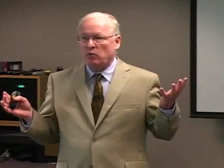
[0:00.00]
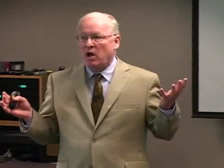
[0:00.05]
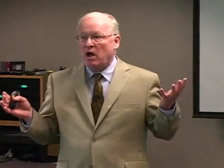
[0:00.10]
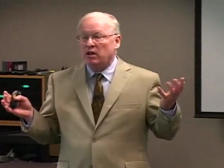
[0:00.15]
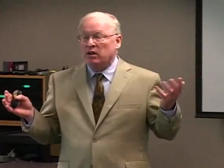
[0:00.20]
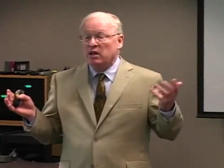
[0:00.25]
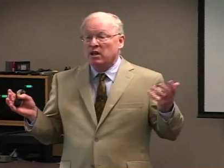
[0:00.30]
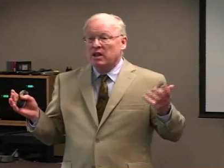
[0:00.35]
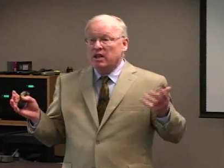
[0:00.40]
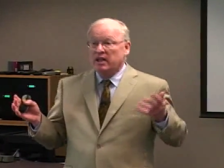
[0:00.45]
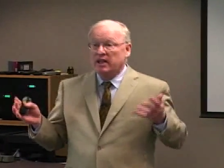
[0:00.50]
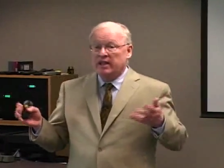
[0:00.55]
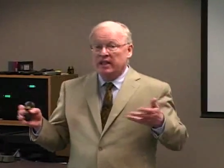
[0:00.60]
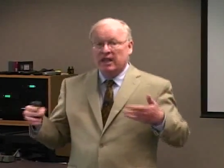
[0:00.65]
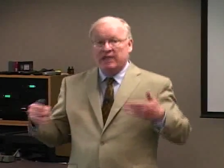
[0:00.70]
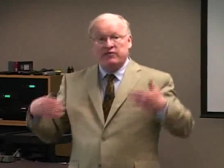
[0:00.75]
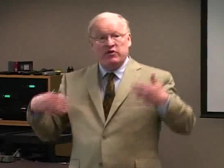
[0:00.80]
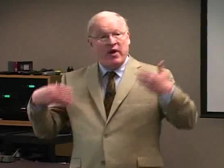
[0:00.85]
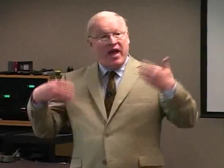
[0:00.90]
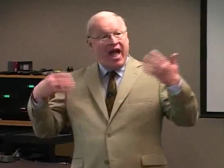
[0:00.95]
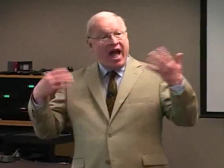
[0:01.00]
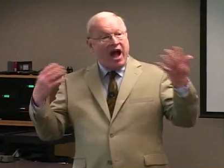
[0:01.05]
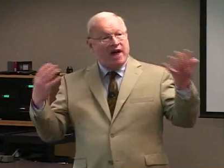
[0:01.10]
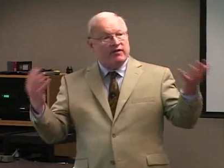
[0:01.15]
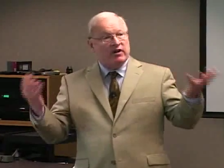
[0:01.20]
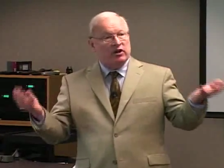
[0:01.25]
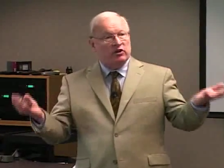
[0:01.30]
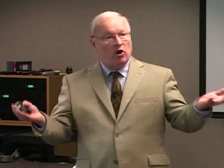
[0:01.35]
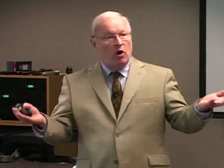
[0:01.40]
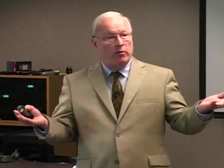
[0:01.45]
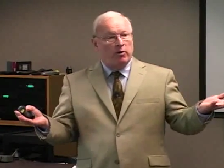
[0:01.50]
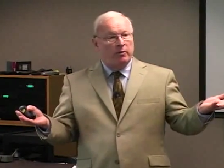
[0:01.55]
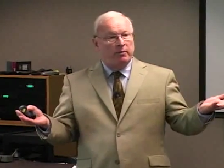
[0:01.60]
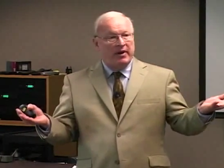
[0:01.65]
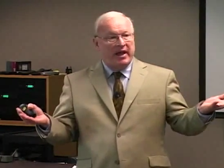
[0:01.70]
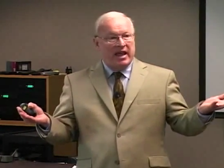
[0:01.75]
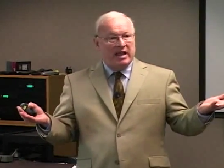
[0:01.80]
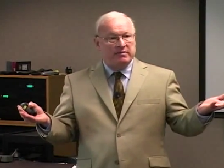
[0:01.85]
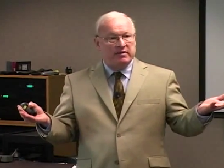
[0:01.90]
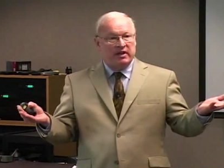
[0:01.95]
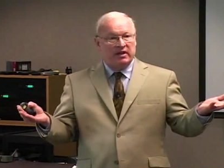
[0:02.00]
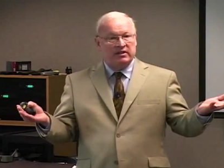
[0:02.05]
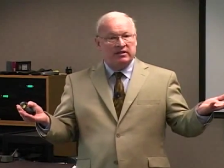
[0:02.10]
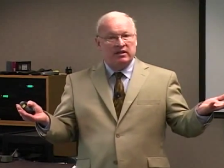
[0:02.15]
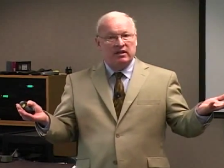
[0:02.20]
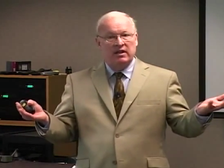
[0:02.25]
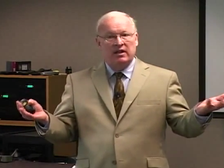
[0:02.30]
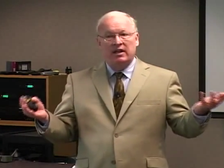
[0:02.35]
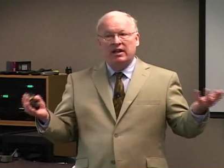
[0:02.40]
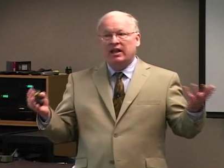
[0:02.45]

Well, if you have a global payment,